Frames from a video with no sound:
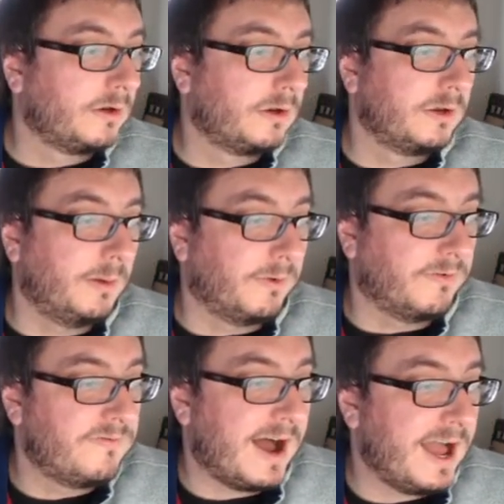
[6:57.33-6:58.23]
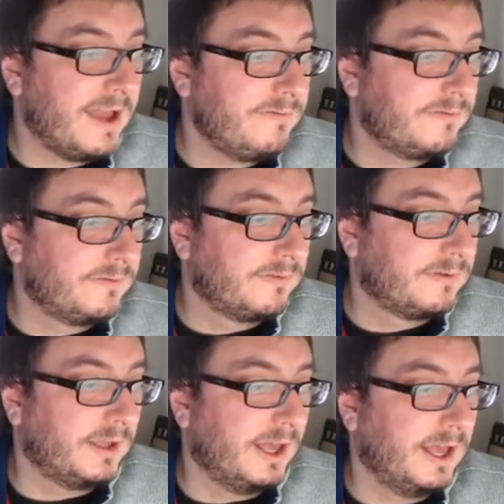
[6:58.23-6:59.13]
Number 5,
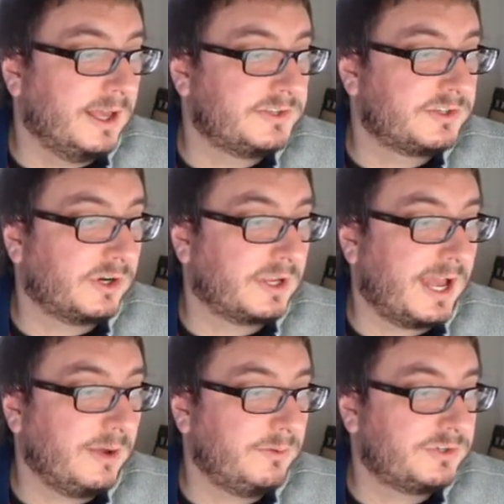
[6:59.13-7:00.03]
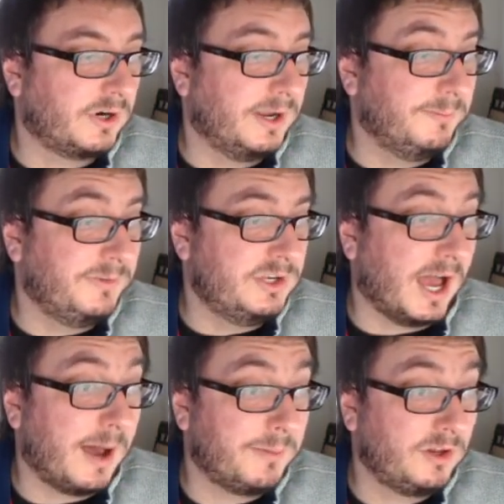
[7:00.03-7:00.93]
cerci, which are
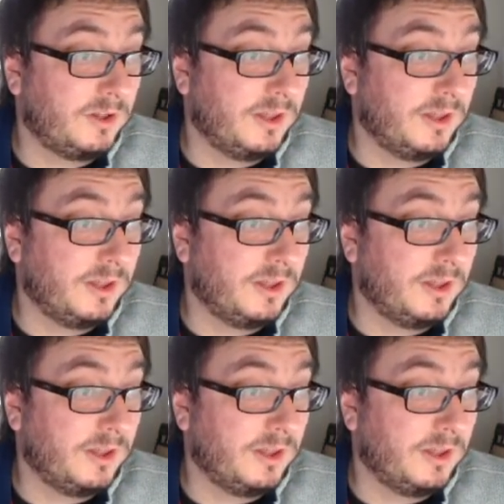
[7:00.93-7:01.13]
abdominal